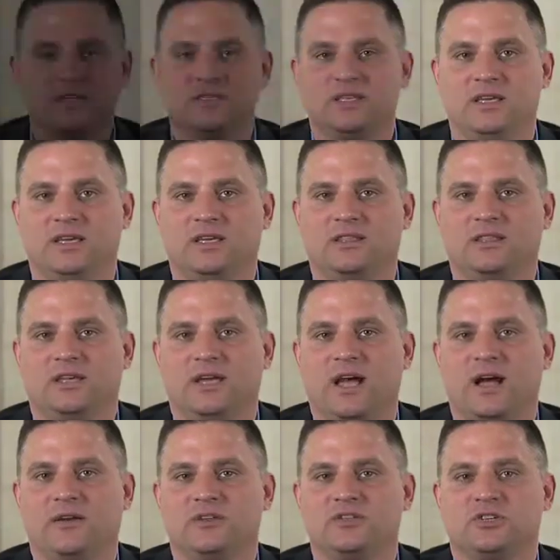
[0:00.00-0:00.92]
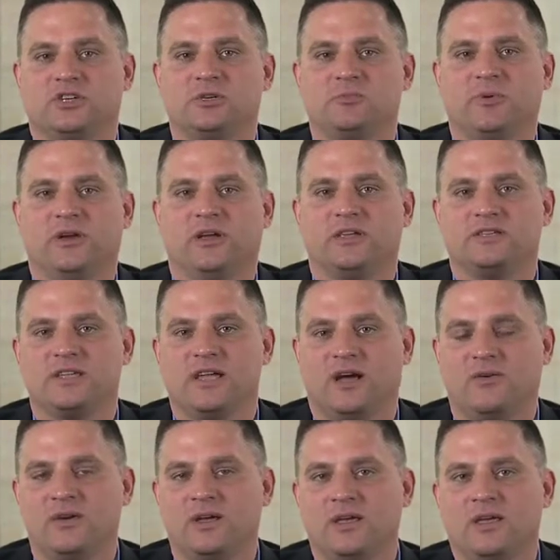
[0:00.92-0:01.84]
is the outage experience.
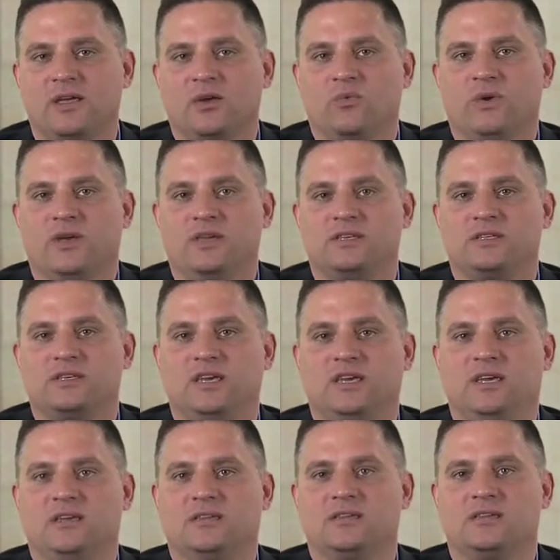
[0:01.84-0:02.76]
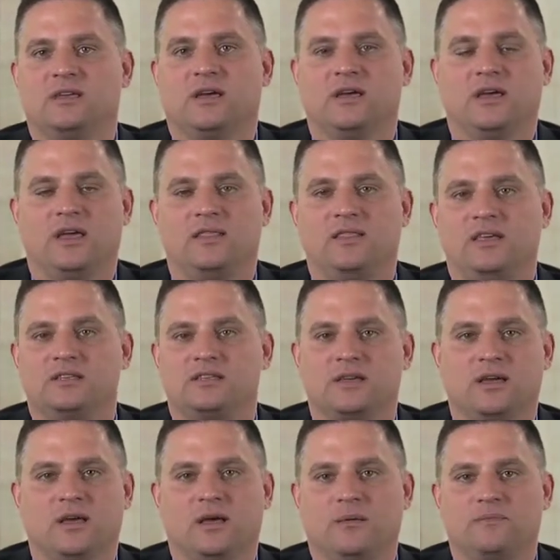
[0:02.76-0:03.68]
Now, we see in these
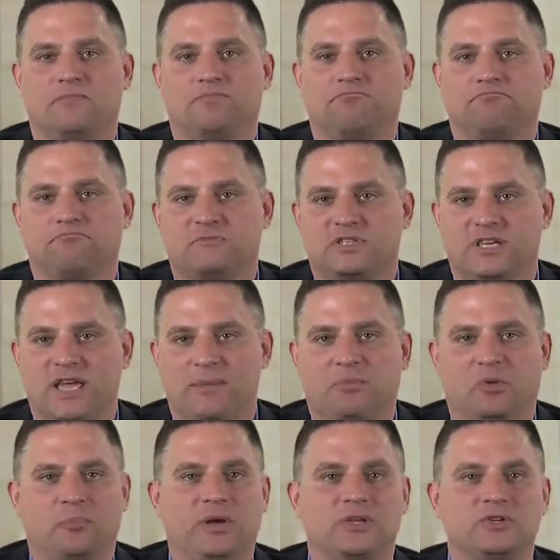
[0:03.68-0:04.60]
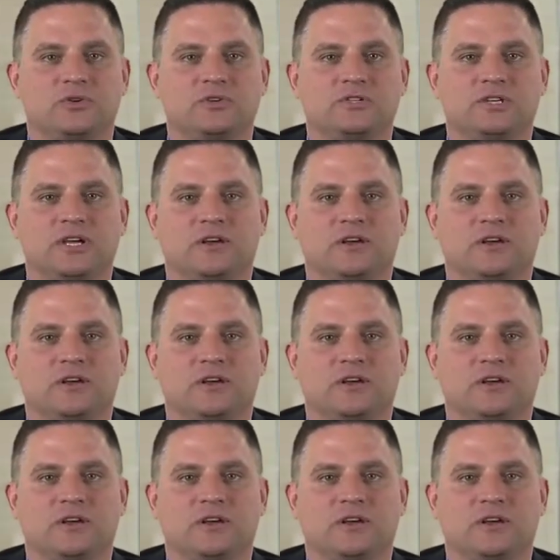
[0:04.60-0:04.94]
sample pictures